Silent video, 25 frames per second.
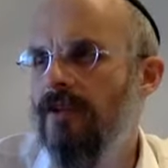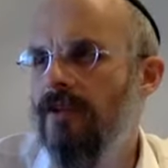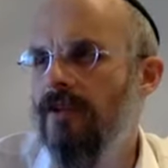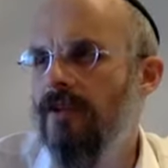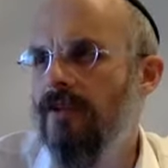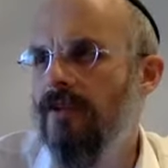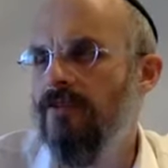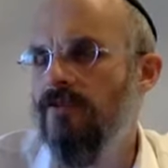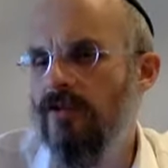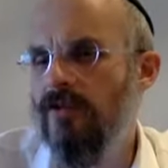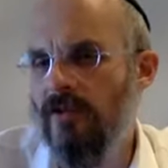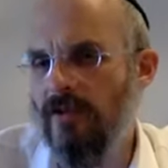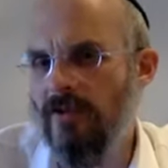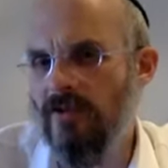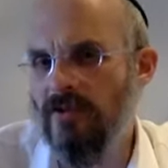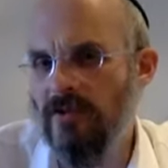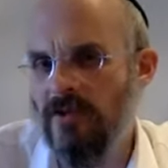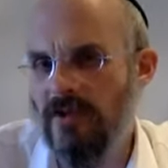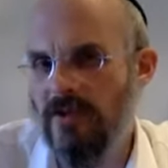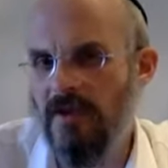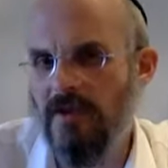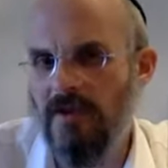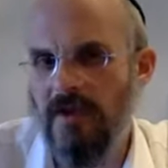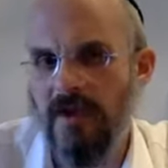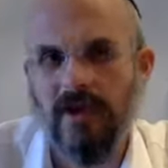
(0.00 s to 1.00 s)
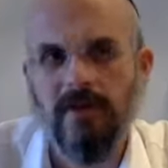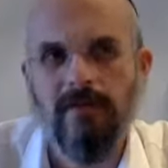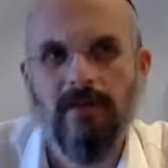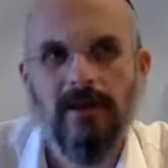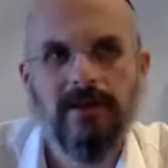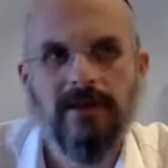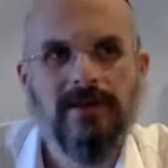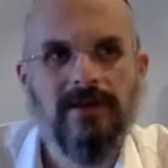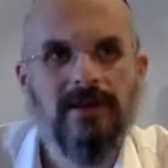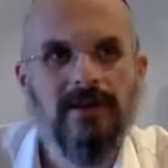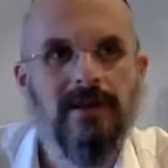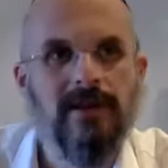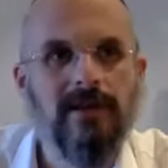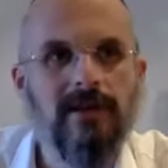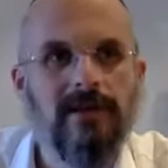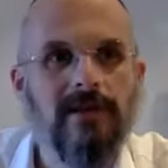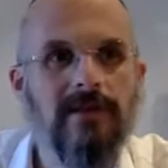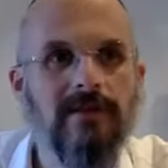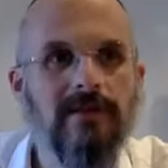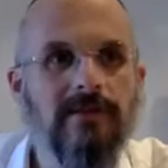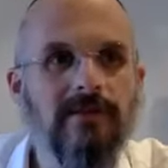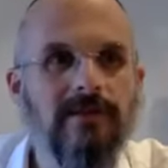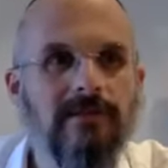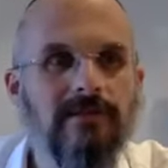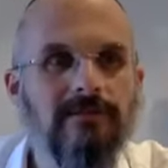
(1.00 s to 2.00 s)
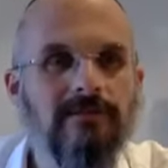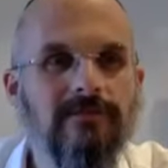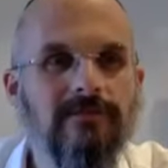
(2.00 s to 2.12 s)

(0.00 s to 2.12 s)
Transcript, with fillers: Because you could also think about silly things.